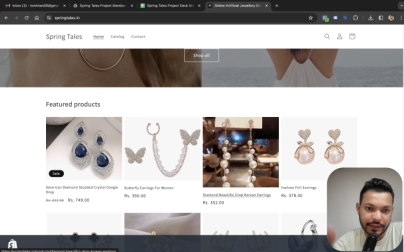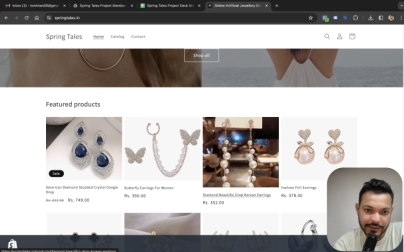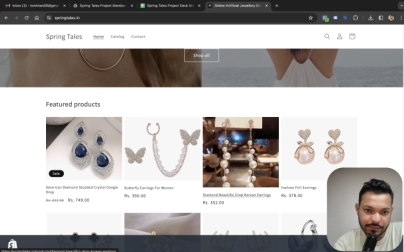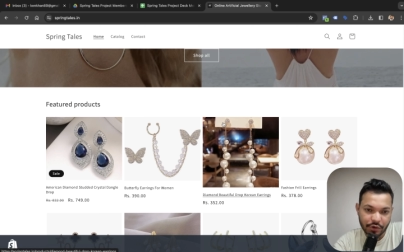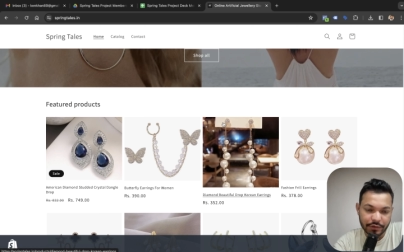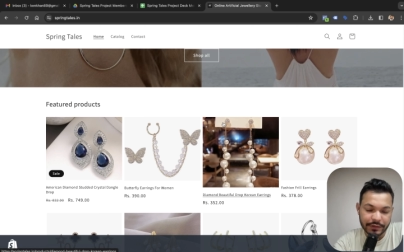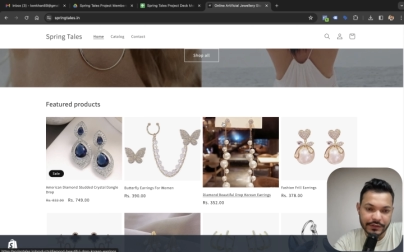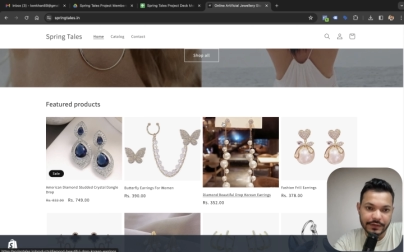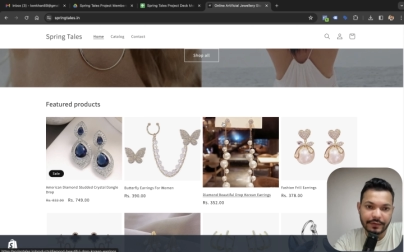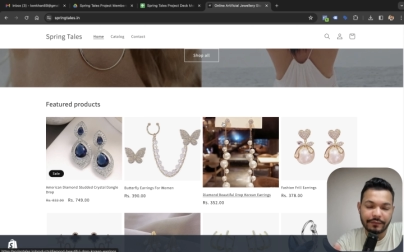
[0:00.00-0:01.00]
these
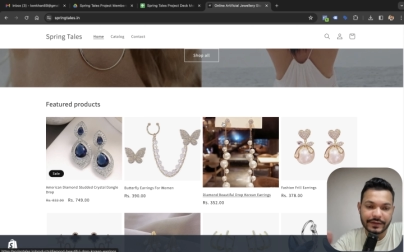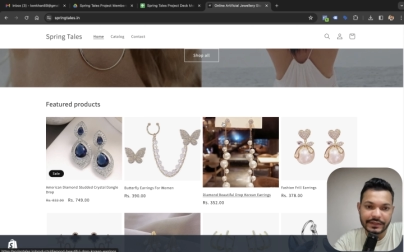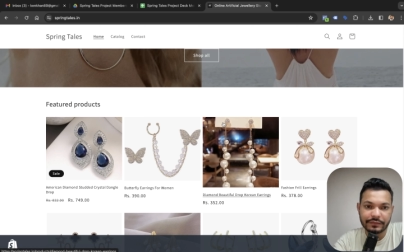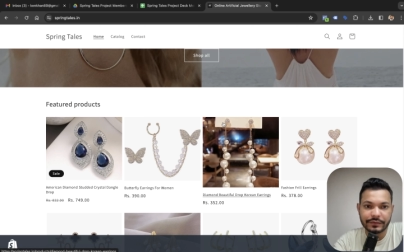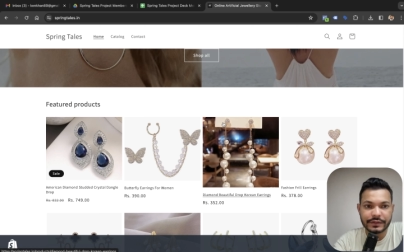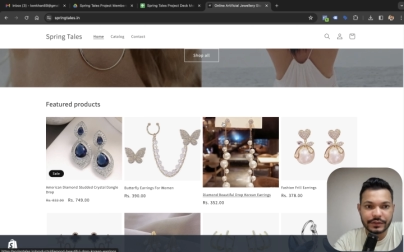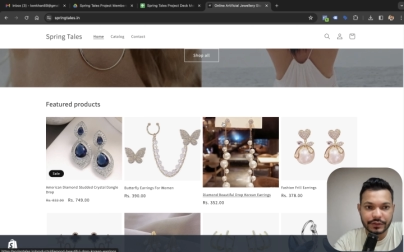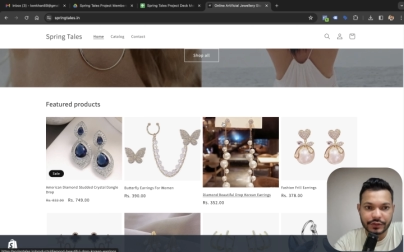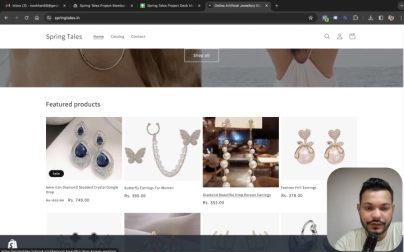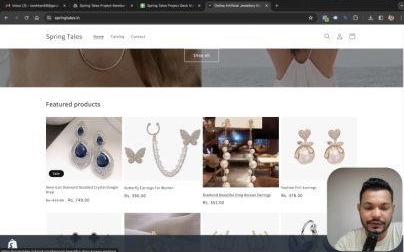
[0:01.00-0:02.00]
products when someone
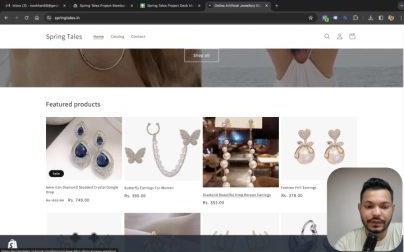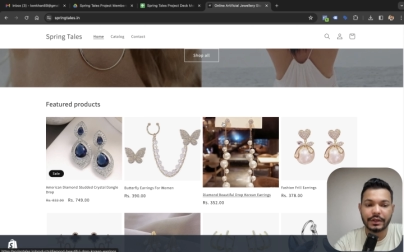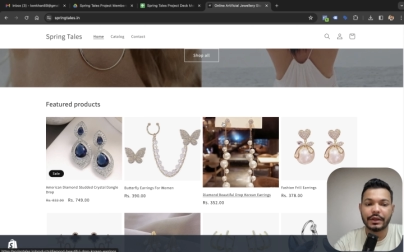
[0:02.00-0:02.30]
searches